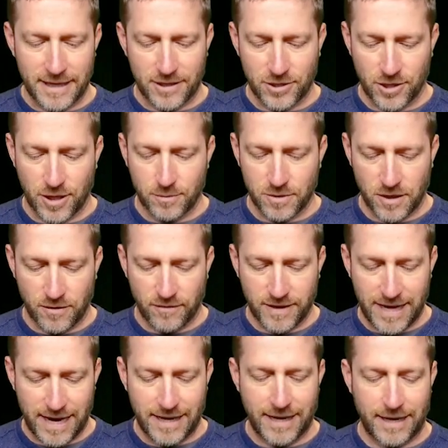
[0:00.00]
in terms of
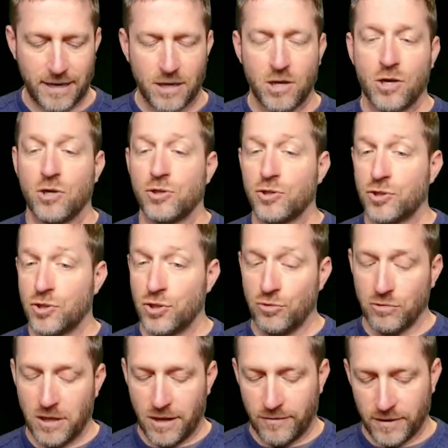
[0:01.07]
getting
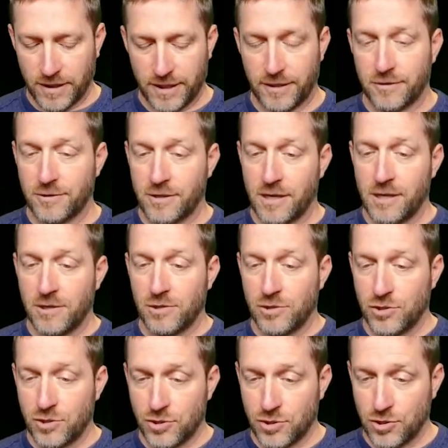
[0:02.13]
2 lavaliers,
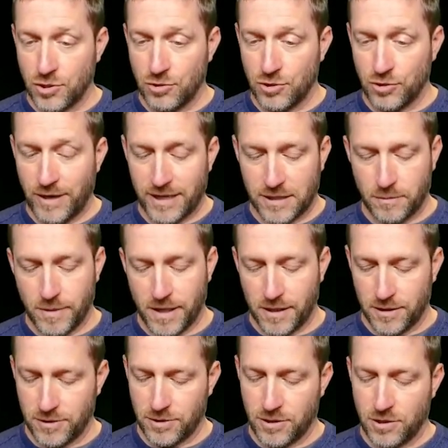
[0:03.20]
2
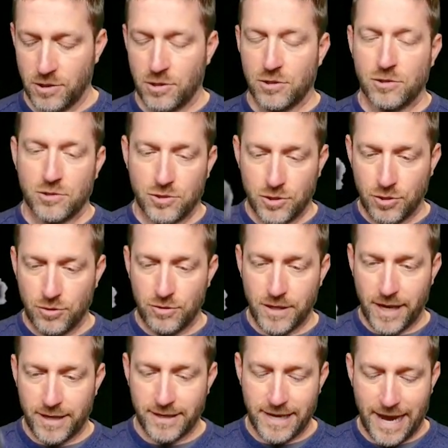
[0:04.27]
transmitters, 2
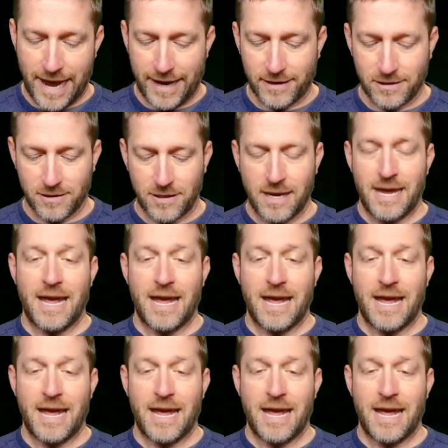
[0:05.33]
dead cats,